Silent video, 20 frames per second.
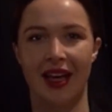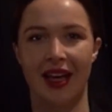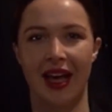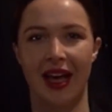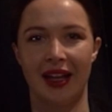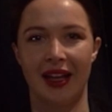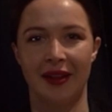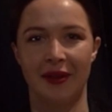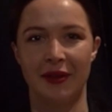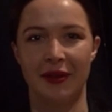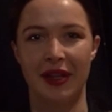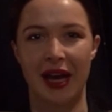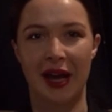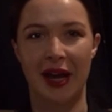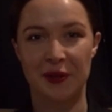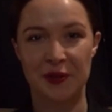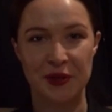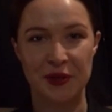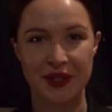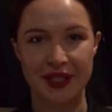and
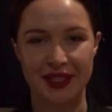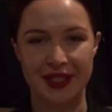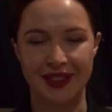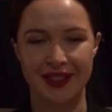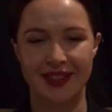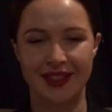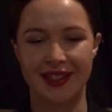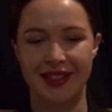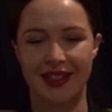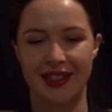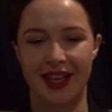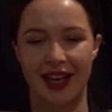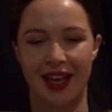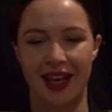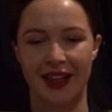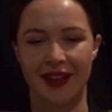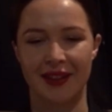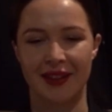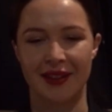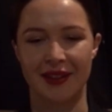actresses
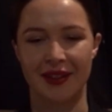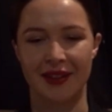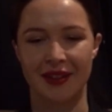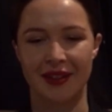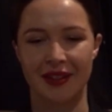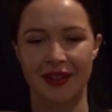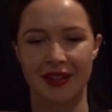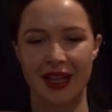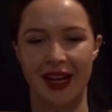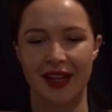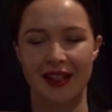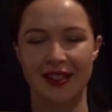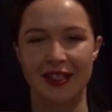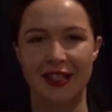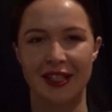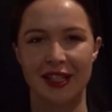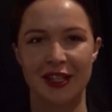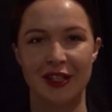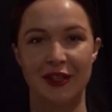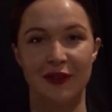and
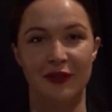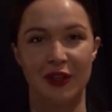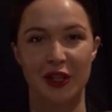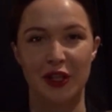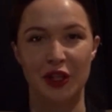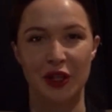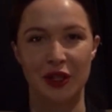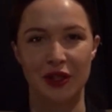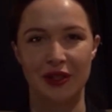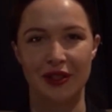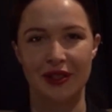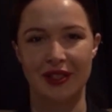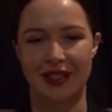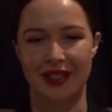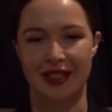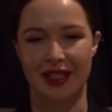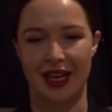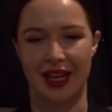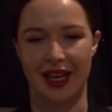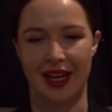talented individuals,
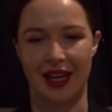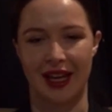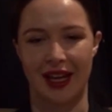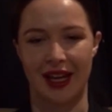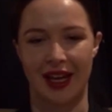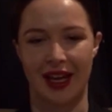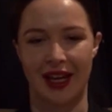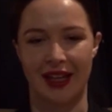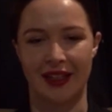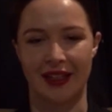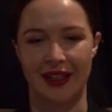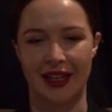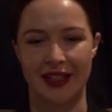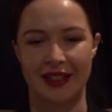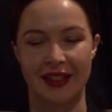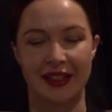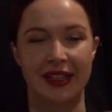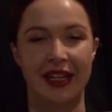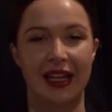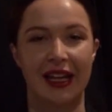and as
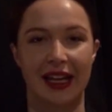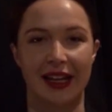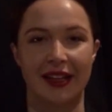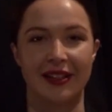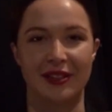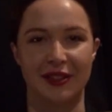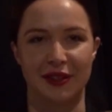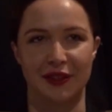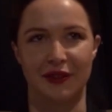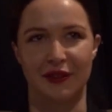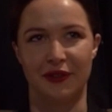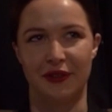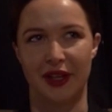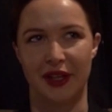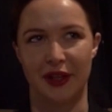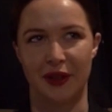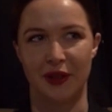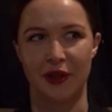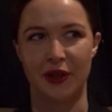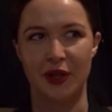a collective
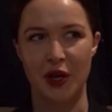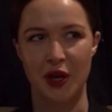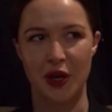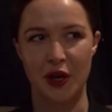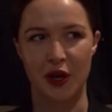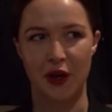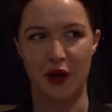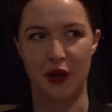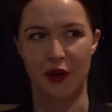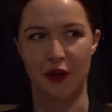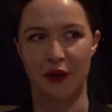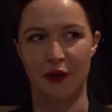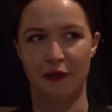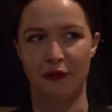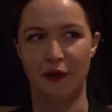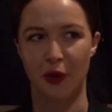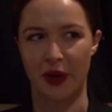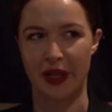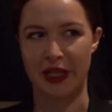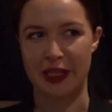and a
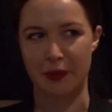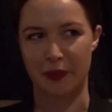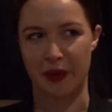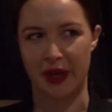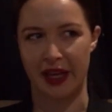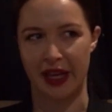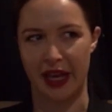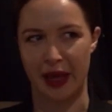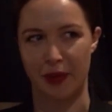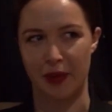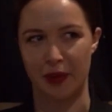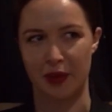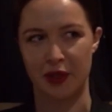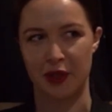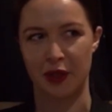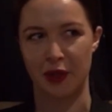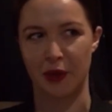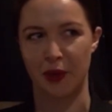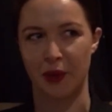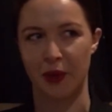voice, being able
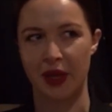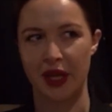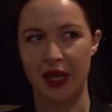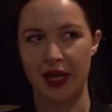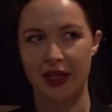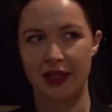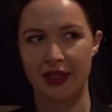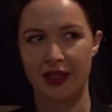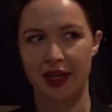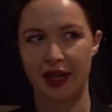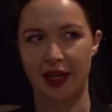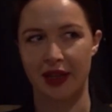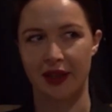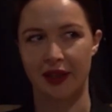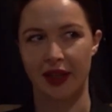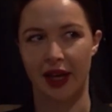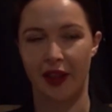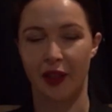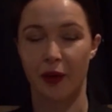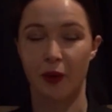to
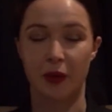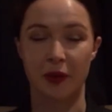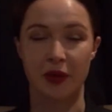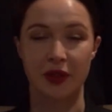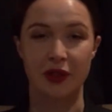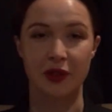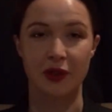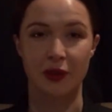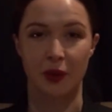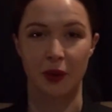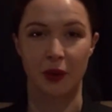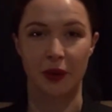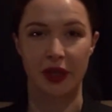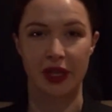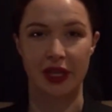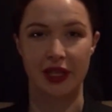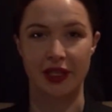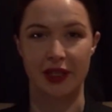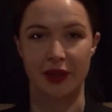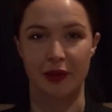tell other women's
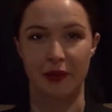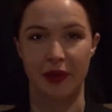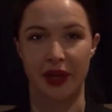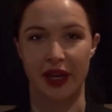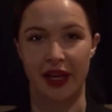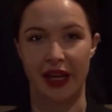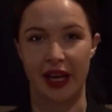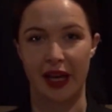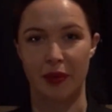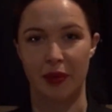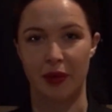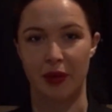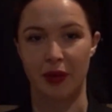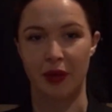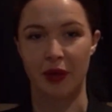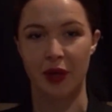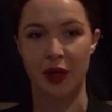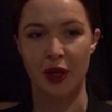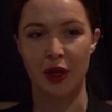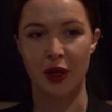stories and being able
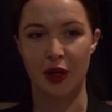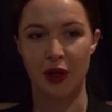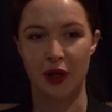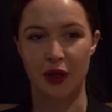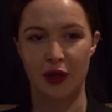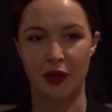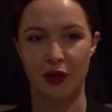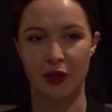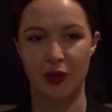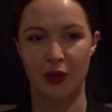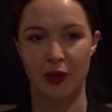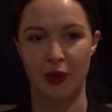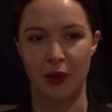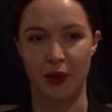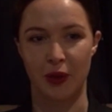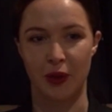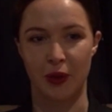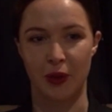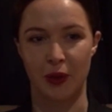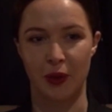
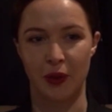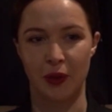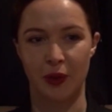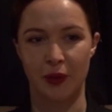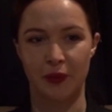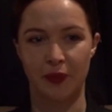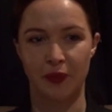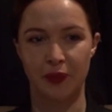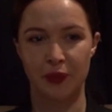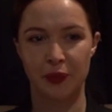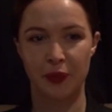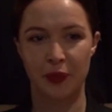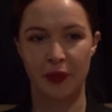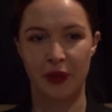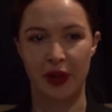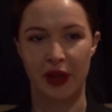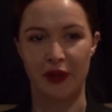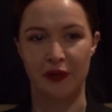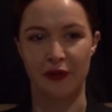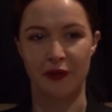to
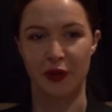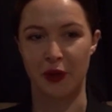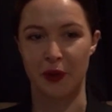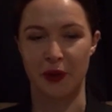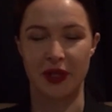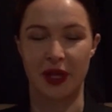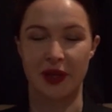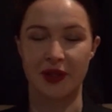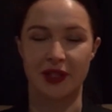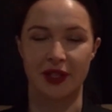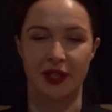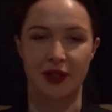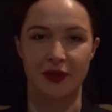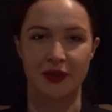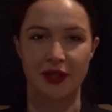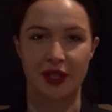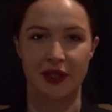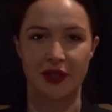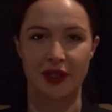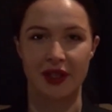infuse
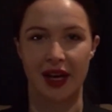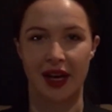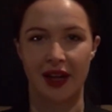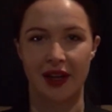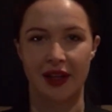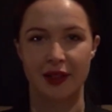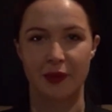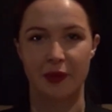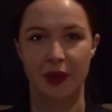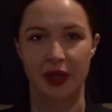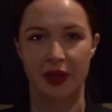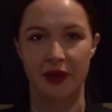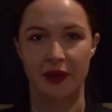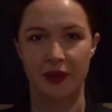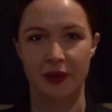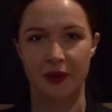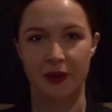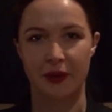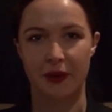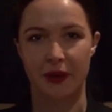ourselves into that has been
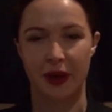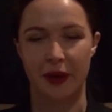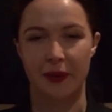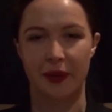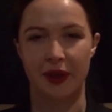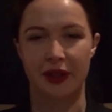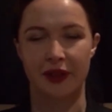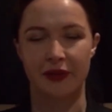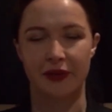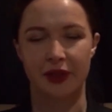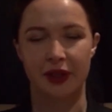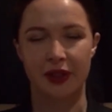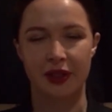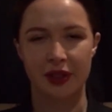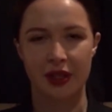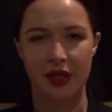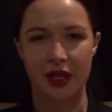quite wonderful.